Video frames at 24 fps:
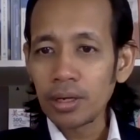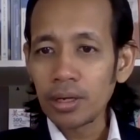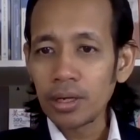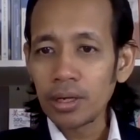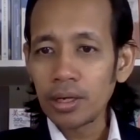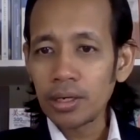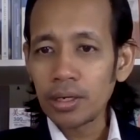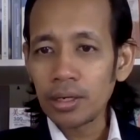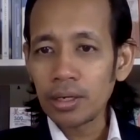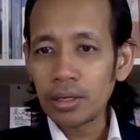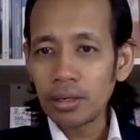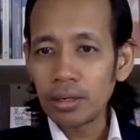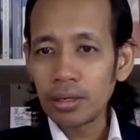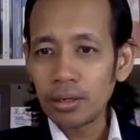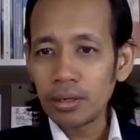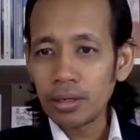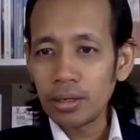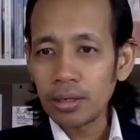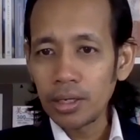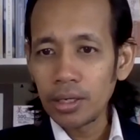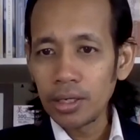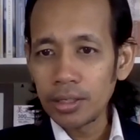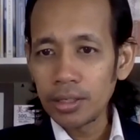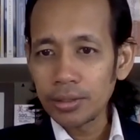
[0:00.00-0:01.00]

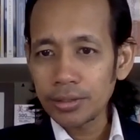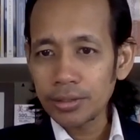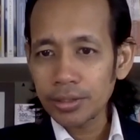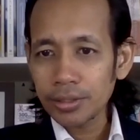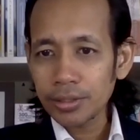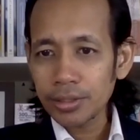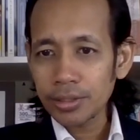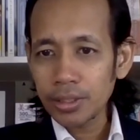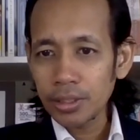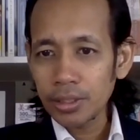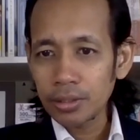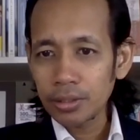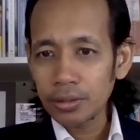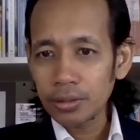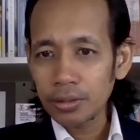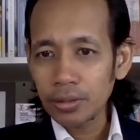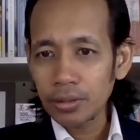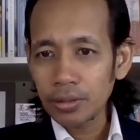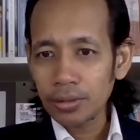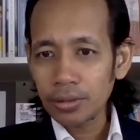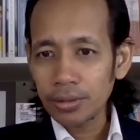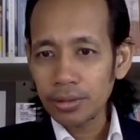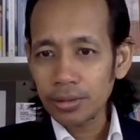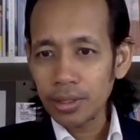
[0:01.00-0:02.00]
Uh, interesting.
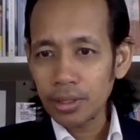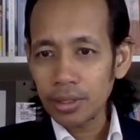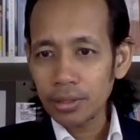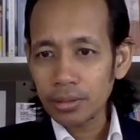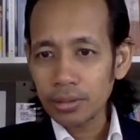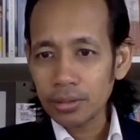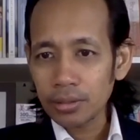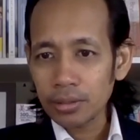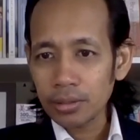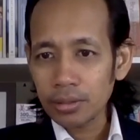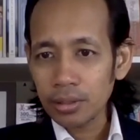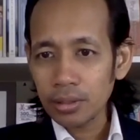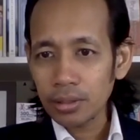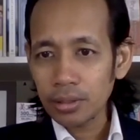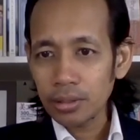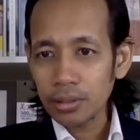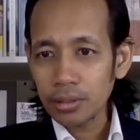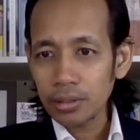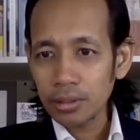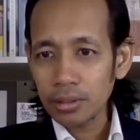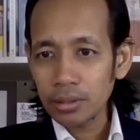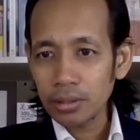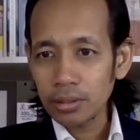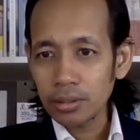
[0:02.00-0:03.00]
No, thanks.
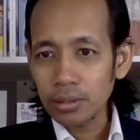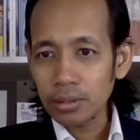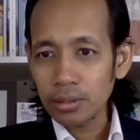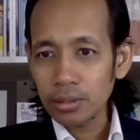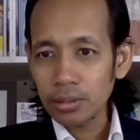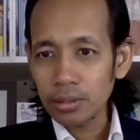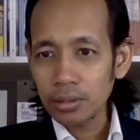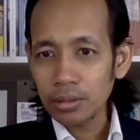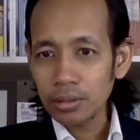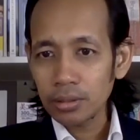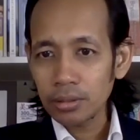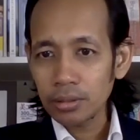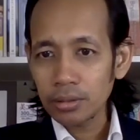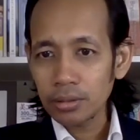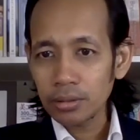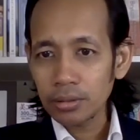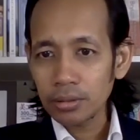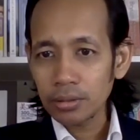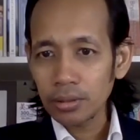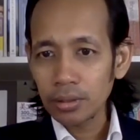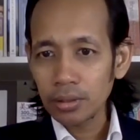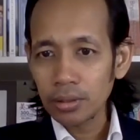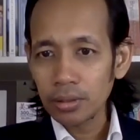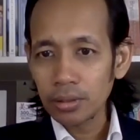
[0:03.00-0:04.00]
Uh,
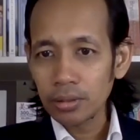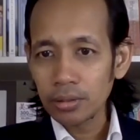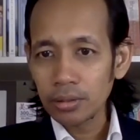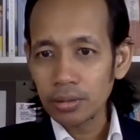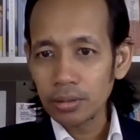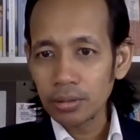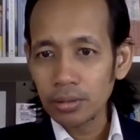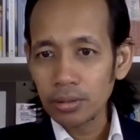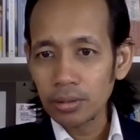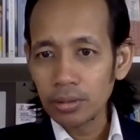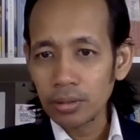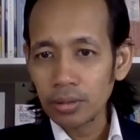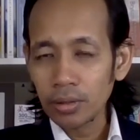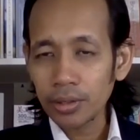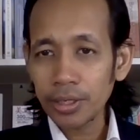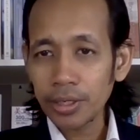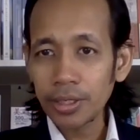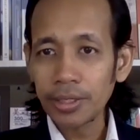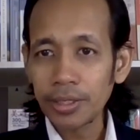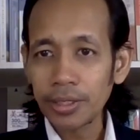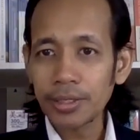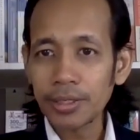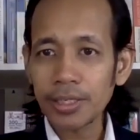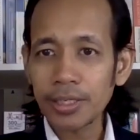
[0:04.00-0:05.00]

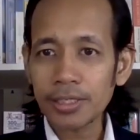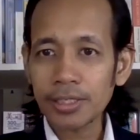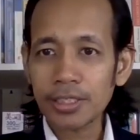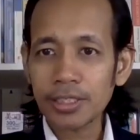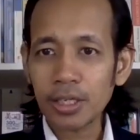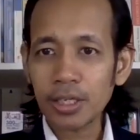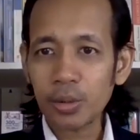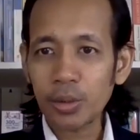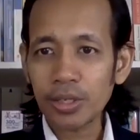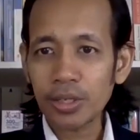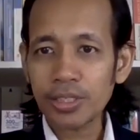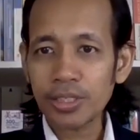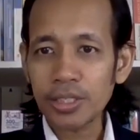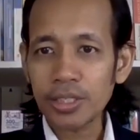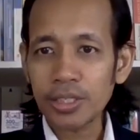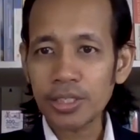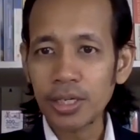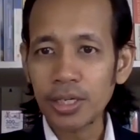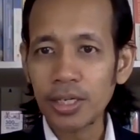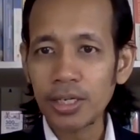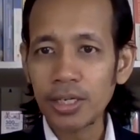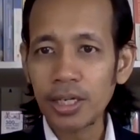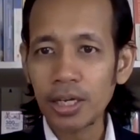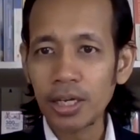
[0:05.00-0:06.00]
okay, there's a question
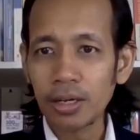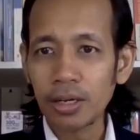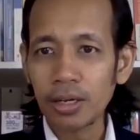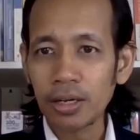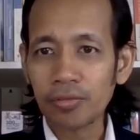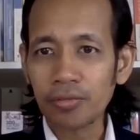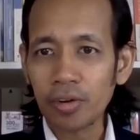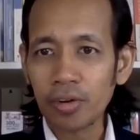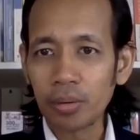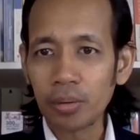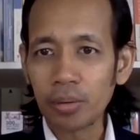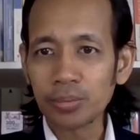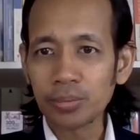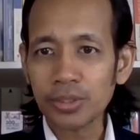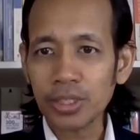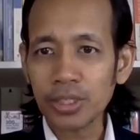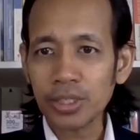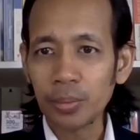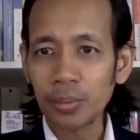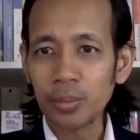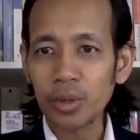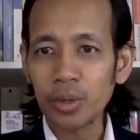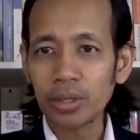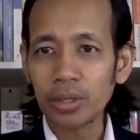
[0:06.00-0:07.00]
earlier from
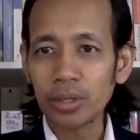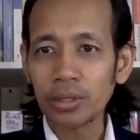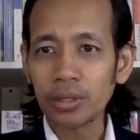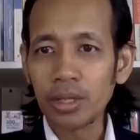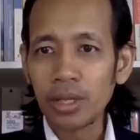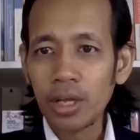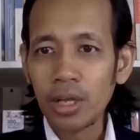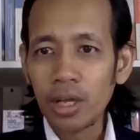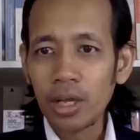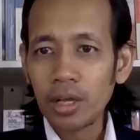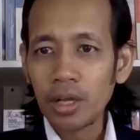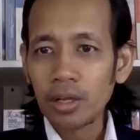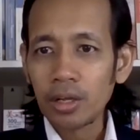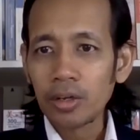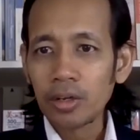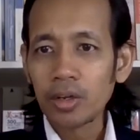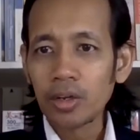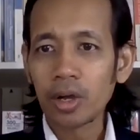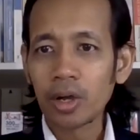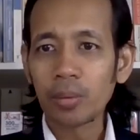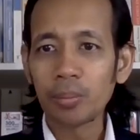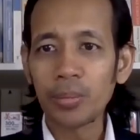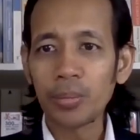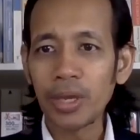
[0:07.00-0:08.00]
Samuel.
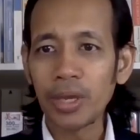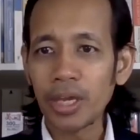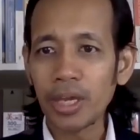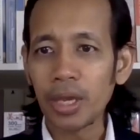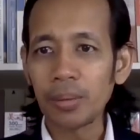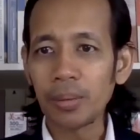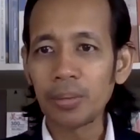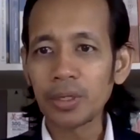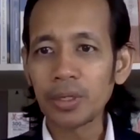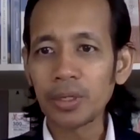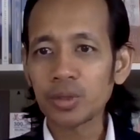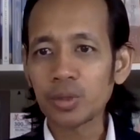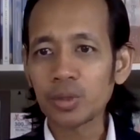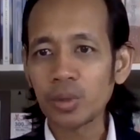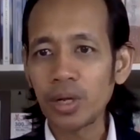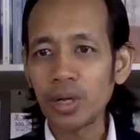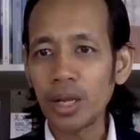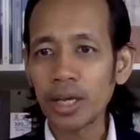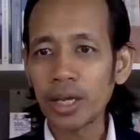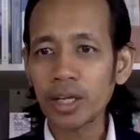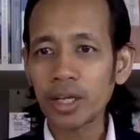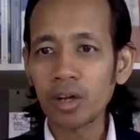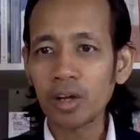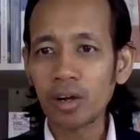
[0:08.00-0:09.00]
Not being able to
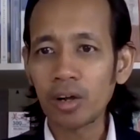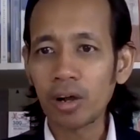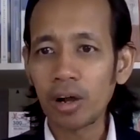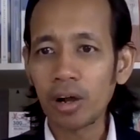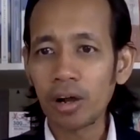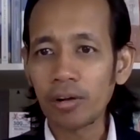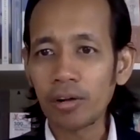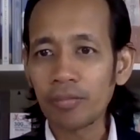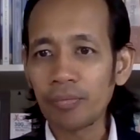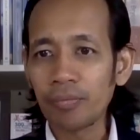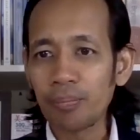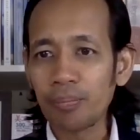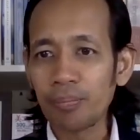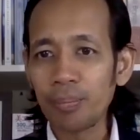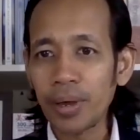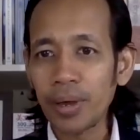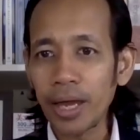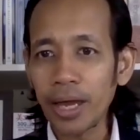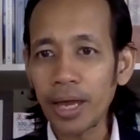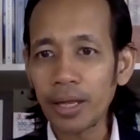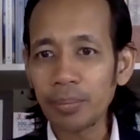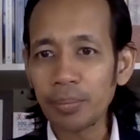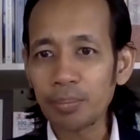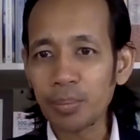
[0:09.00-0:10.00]
let go of
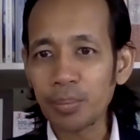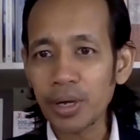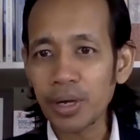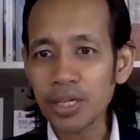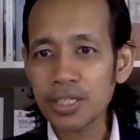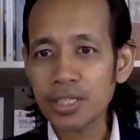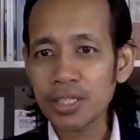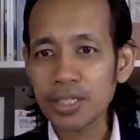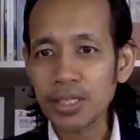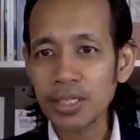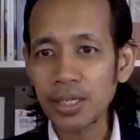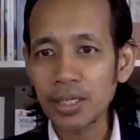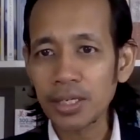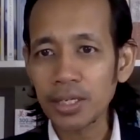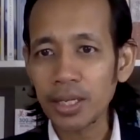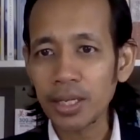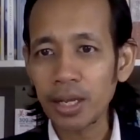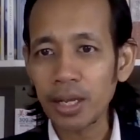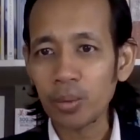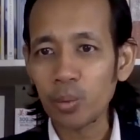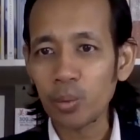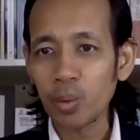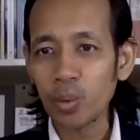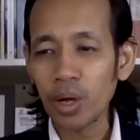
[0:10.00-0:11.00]
bad personal
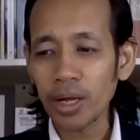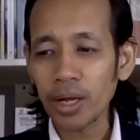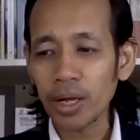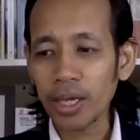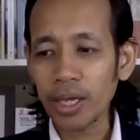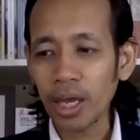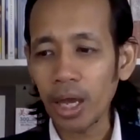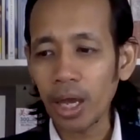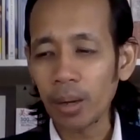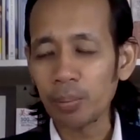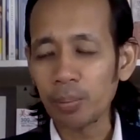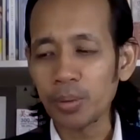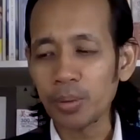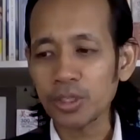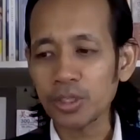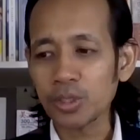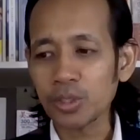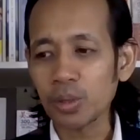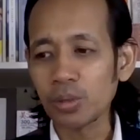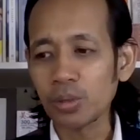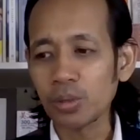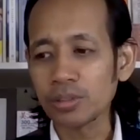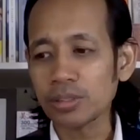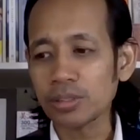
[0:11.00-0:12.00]
and work
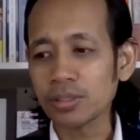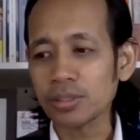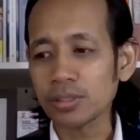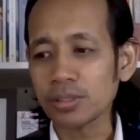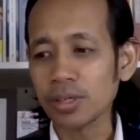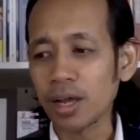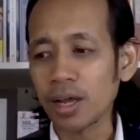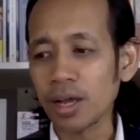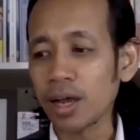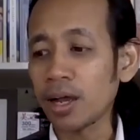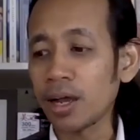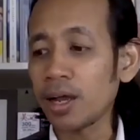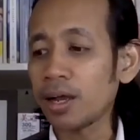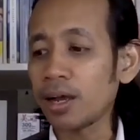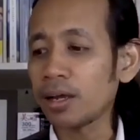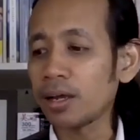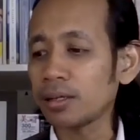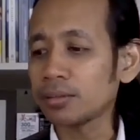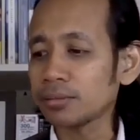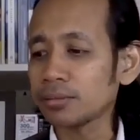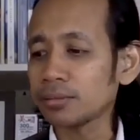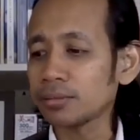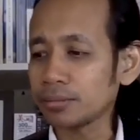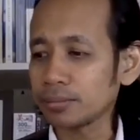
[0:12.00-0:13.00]
episodes. Ah.